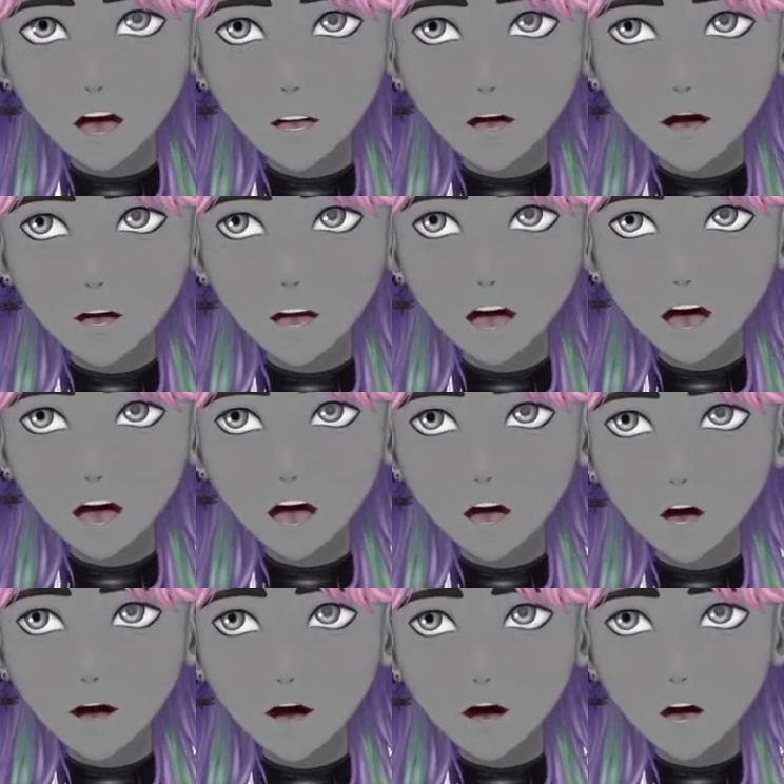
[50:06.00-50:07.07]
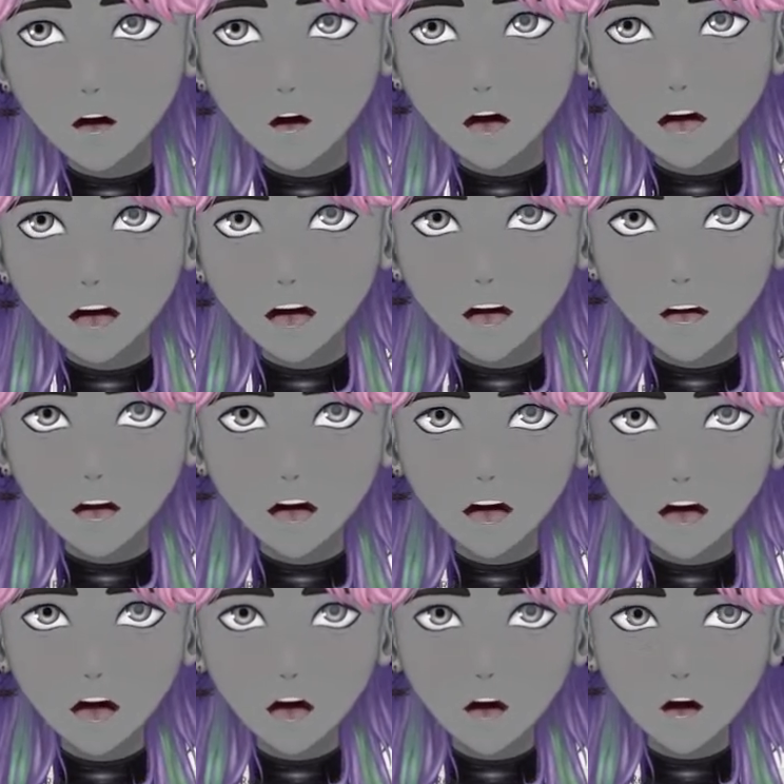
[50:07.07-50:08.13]
I'm so bad at making
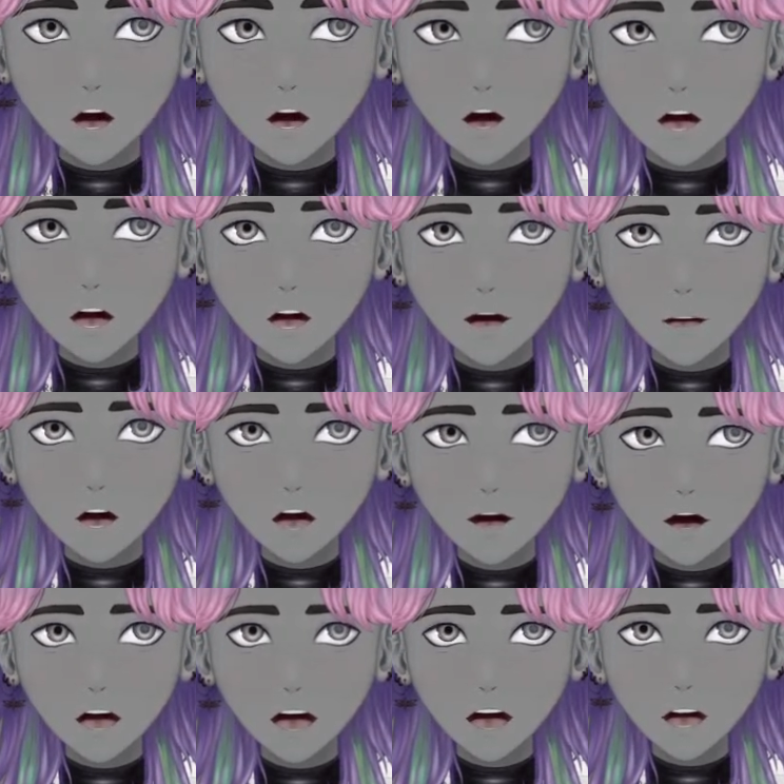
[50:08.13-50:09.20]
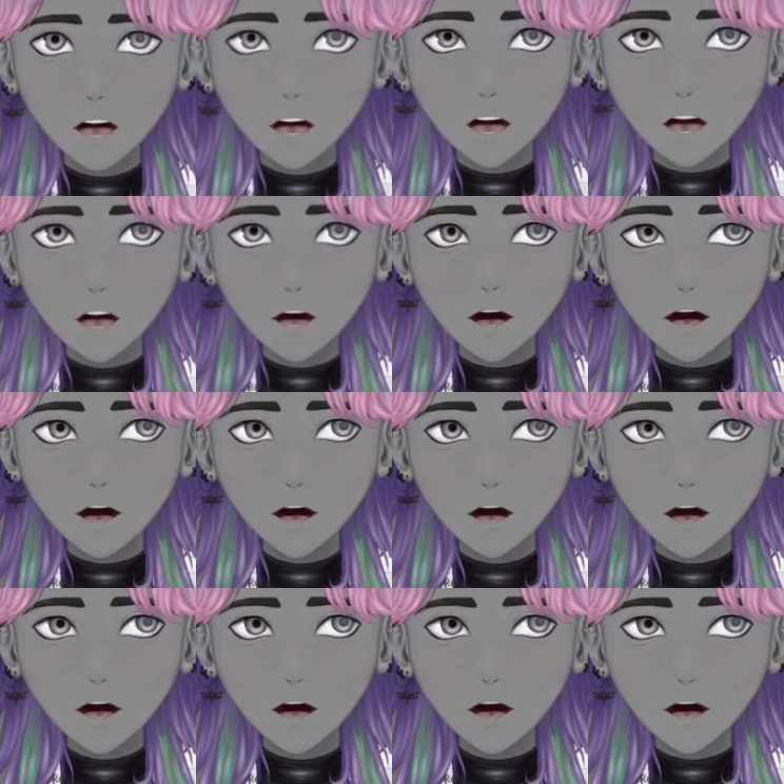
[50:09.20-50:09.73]
this kind of imprecise